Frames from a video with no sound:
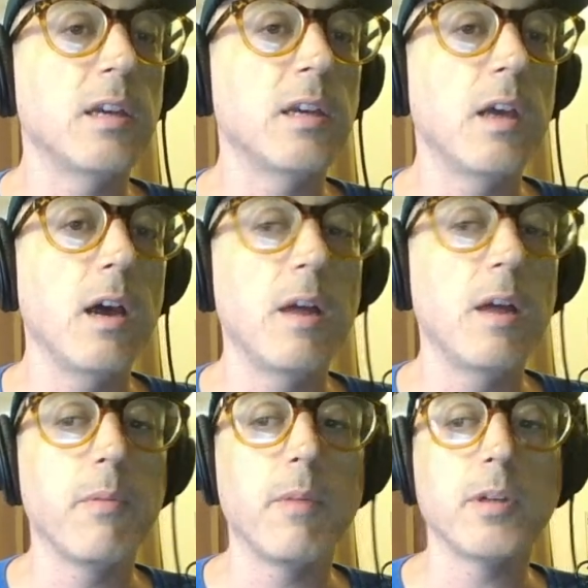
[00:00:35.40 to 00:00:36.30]
uh, pretty
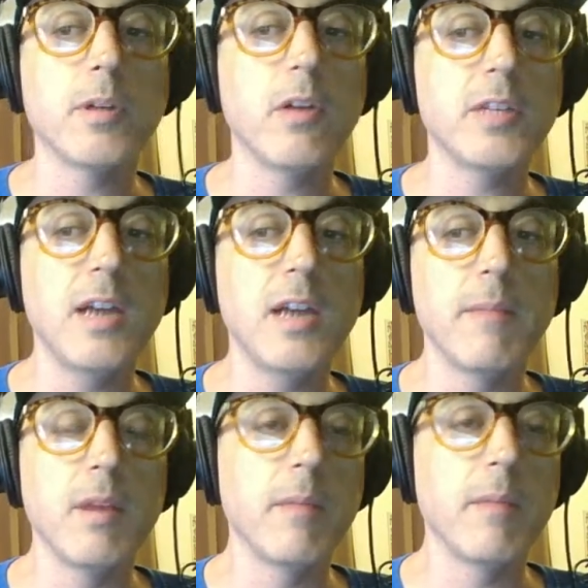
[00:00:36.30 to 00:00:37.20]
much all the time in
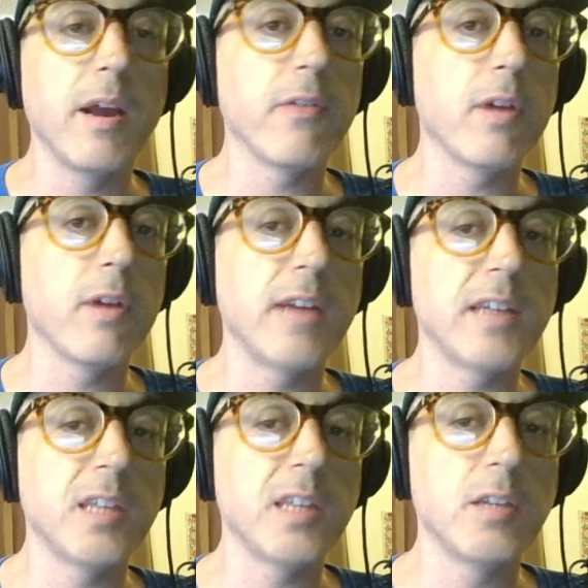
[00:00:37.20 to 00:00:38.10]
my other Audacity
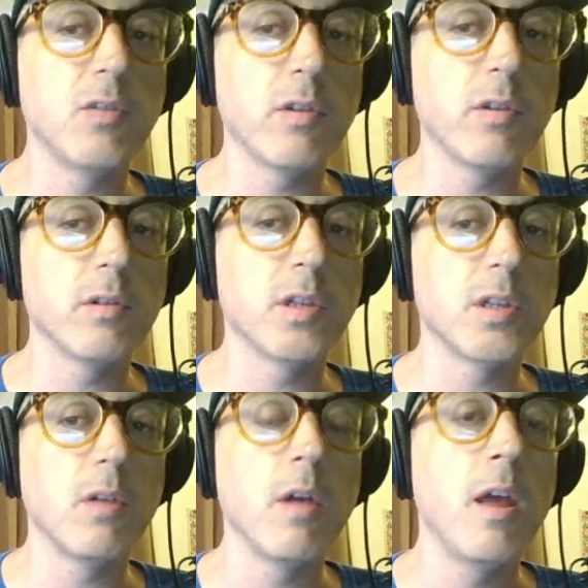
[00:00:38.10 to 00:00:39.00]
tutorials. So
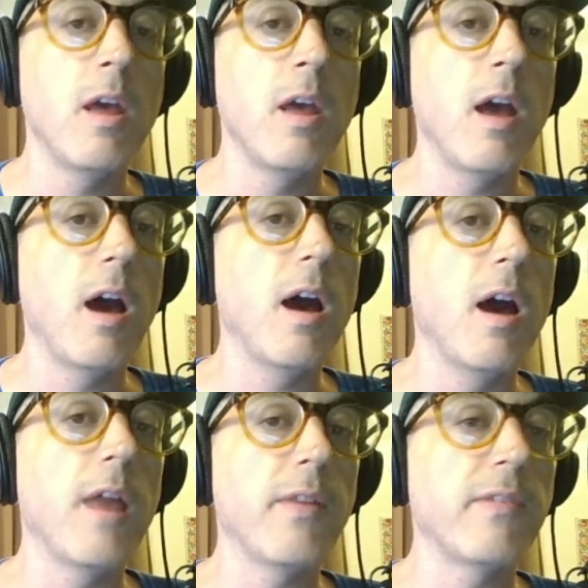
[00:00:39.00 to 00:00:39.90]
uh, I
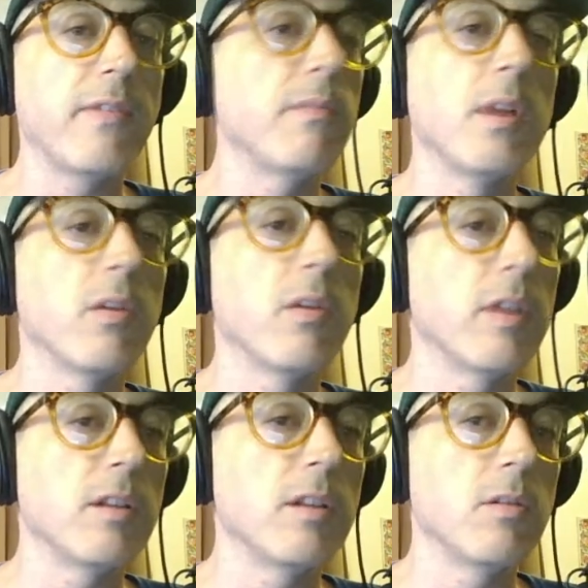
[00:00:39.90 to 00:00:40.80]
thought that would be a good thing to
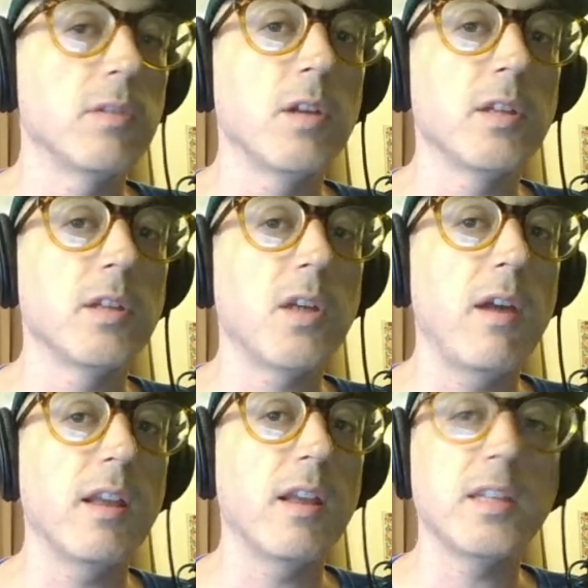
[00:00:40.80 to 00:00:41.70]
do. So let's go ahead and
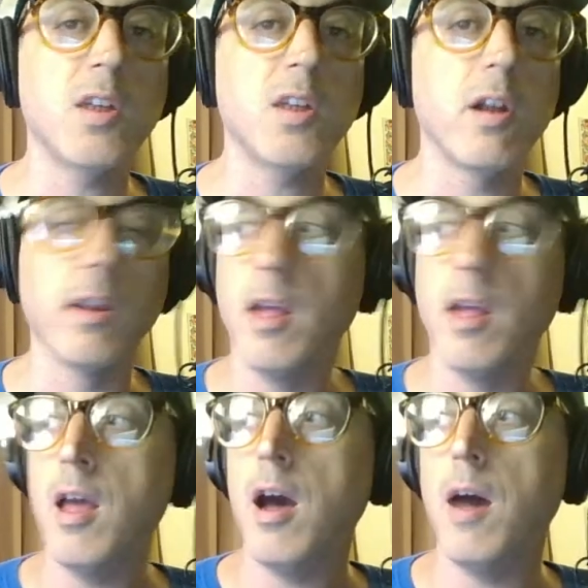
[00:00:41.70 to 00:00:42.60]
get started.
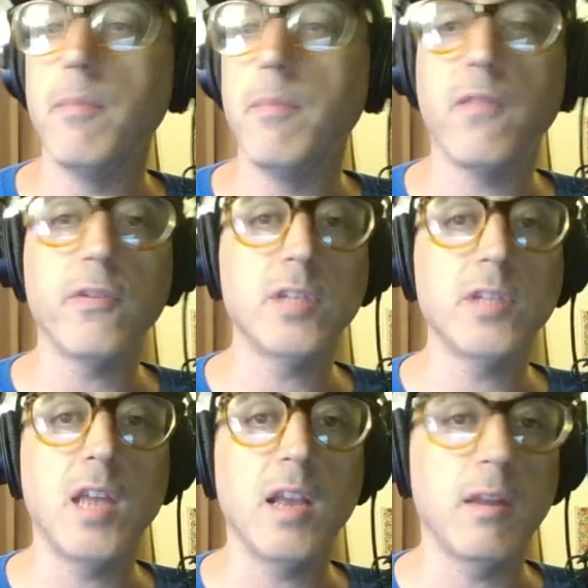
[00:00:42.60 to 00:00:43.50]
Um, the first thing
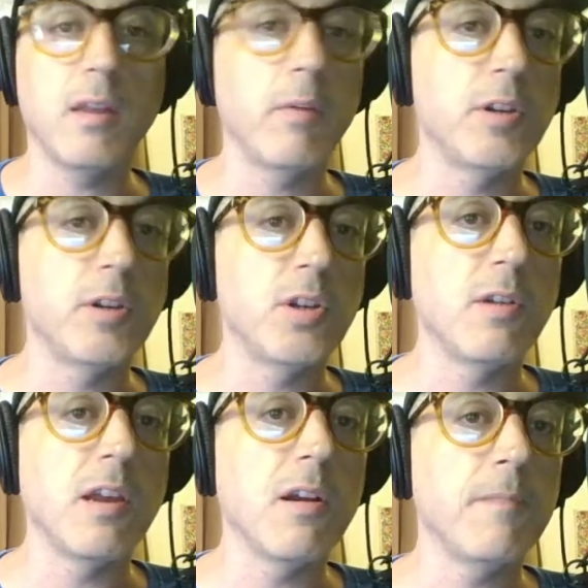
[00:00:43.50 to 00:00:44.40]
that I wanted to show you
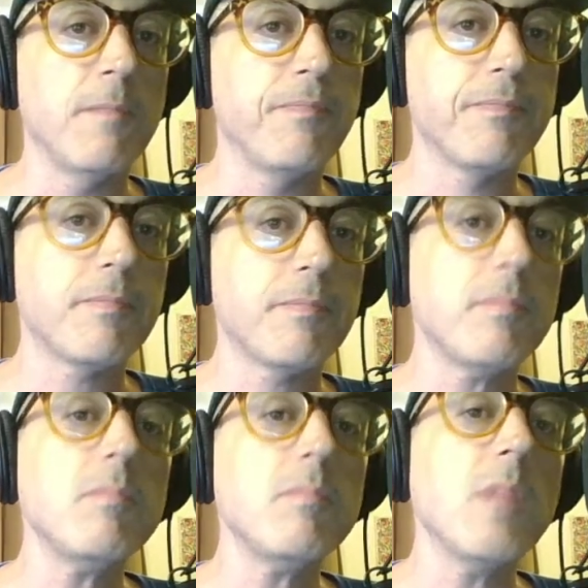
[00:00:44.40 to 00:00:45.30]
here
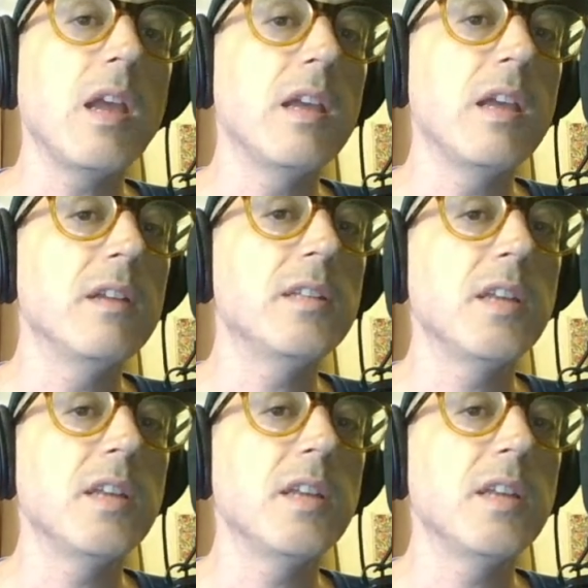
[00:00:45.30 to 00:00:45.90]
is